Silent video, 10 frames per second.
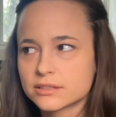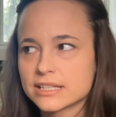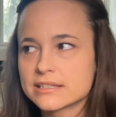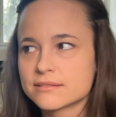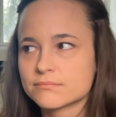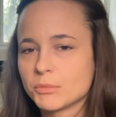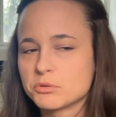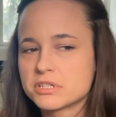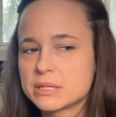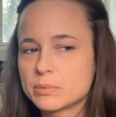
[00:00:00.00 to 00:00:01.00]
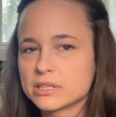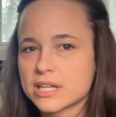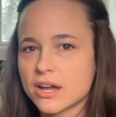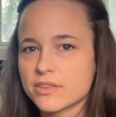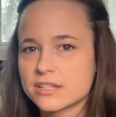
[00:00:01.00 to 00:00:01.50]
That's most typically
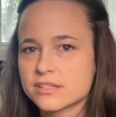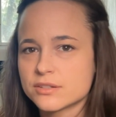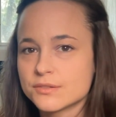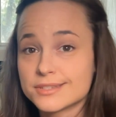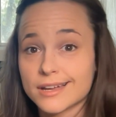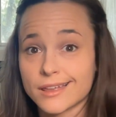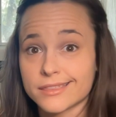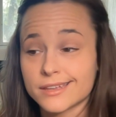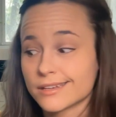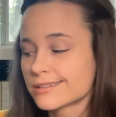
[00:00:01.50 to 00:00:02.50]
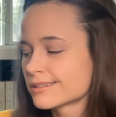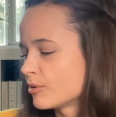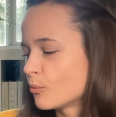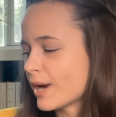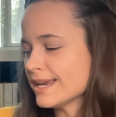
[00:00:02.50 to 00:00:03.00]
how that's used, I think.
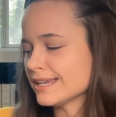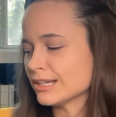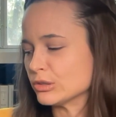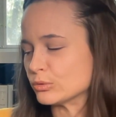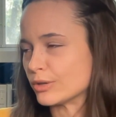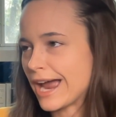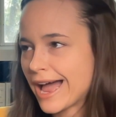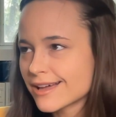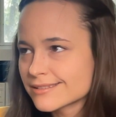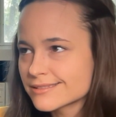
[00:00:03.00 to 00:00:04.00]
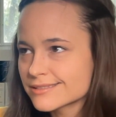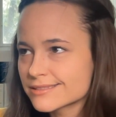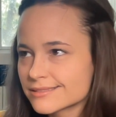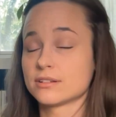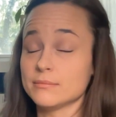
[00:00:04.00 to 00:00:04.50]
But waiting
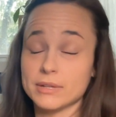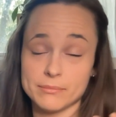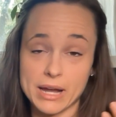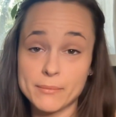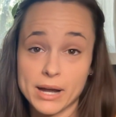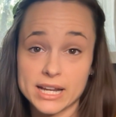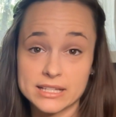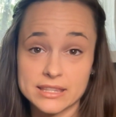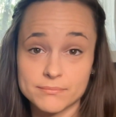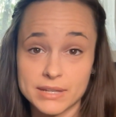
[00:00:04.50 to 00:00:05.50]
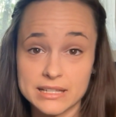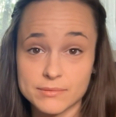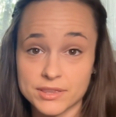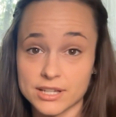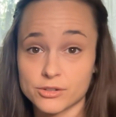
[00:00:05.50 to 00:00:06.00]
grass, in my mind, it makes
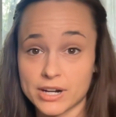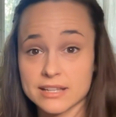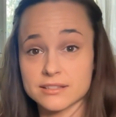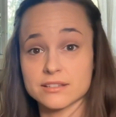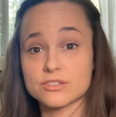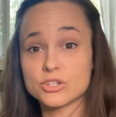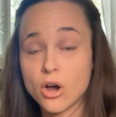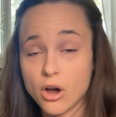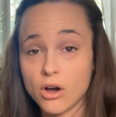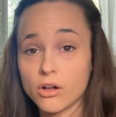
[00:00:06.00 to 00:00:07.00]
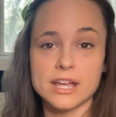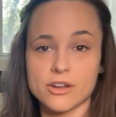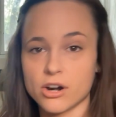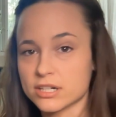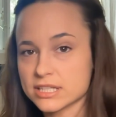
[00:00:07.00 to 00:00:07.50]
me think grass that's tall and
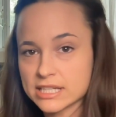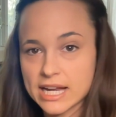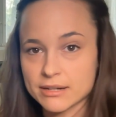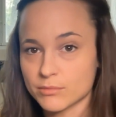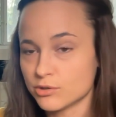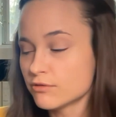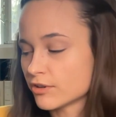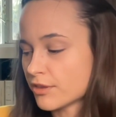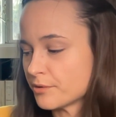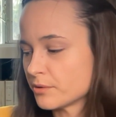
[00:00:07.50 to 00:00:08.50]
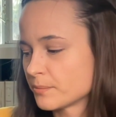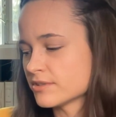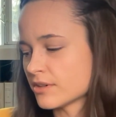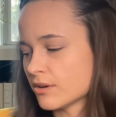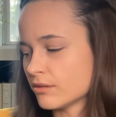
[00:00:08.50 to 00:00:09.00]
hard to kind of maneuver through.
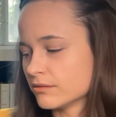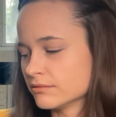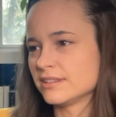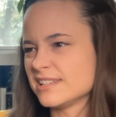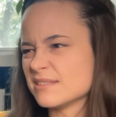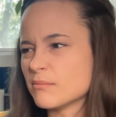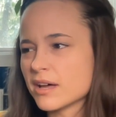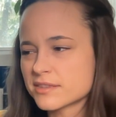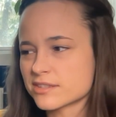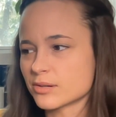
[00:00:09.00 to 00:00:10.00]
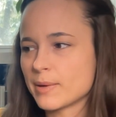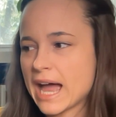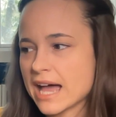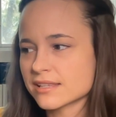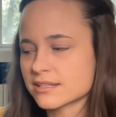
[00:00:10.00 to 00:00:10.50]
So these months are
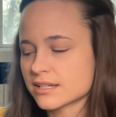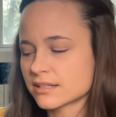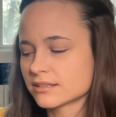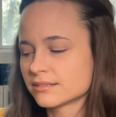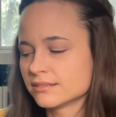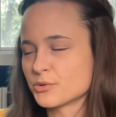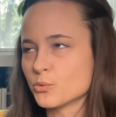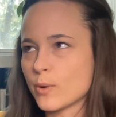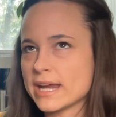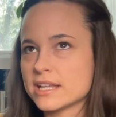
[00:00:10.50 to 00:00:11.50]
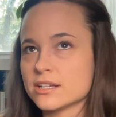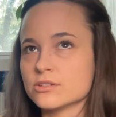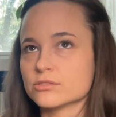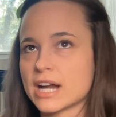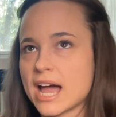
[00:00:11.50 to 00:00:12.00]
passing through waiting
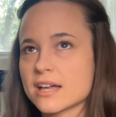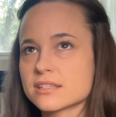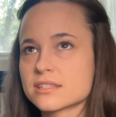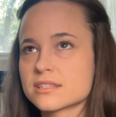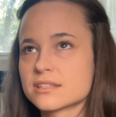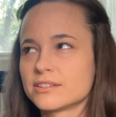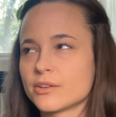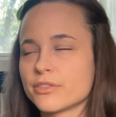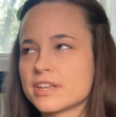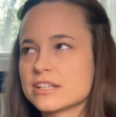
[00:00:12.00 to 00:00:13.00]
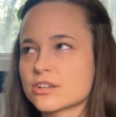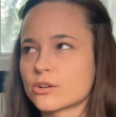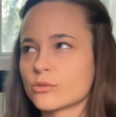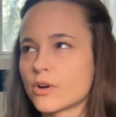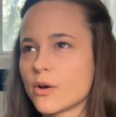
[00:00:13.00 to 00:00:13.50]
grass. So things are
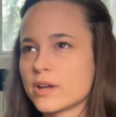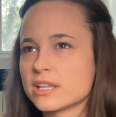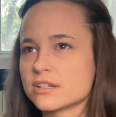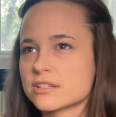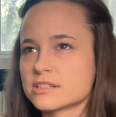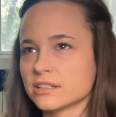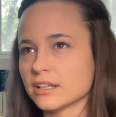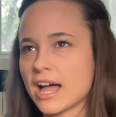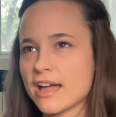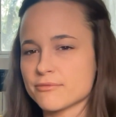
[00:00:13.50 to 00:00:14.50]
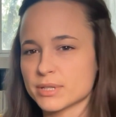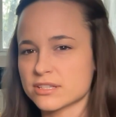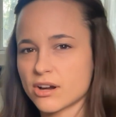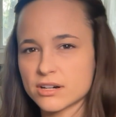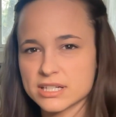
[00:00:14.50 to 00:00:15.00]
growing, they're still alive, but it's
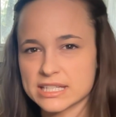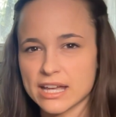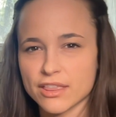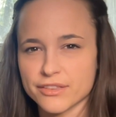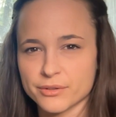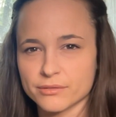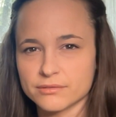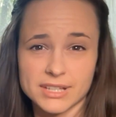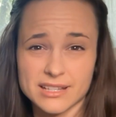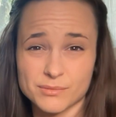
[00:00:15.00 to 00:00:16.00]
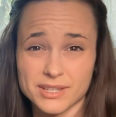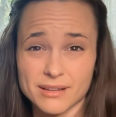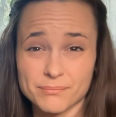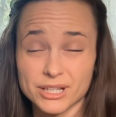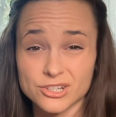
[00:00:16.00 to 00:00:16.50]
hard to get through. That's what
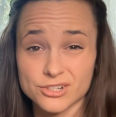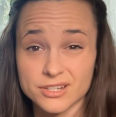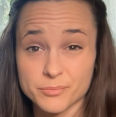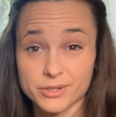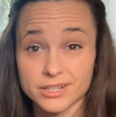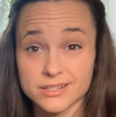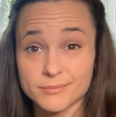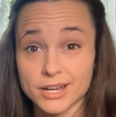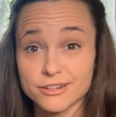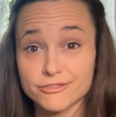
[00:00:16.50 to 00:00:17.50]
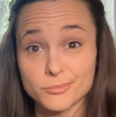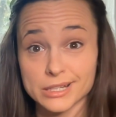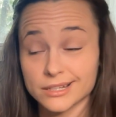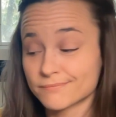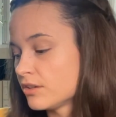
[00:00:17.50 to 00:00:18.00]
that picture is bringing to mind for
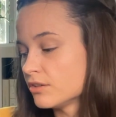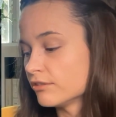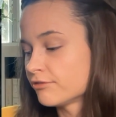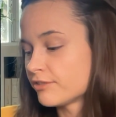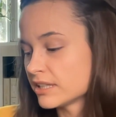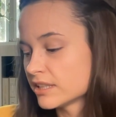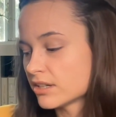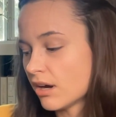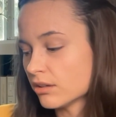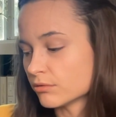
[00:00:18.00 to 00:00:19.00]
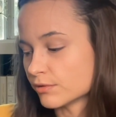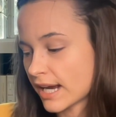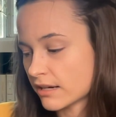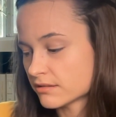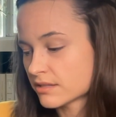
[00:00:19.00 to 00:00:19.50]
me. You'll feel it all
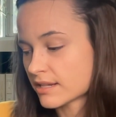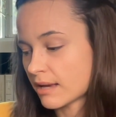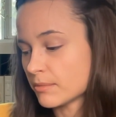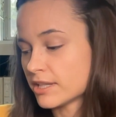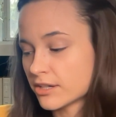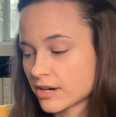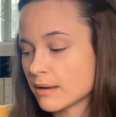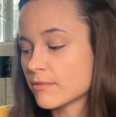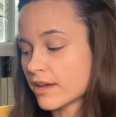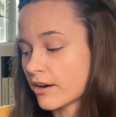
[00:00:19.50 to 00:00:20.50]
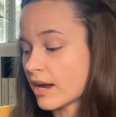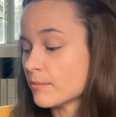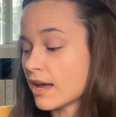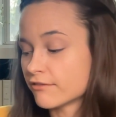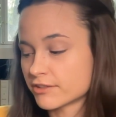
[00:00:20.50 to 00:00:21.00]
around. I'm here, I'm there, I'm
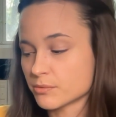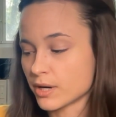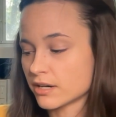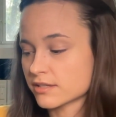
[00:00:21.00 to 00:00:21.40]
everywhere.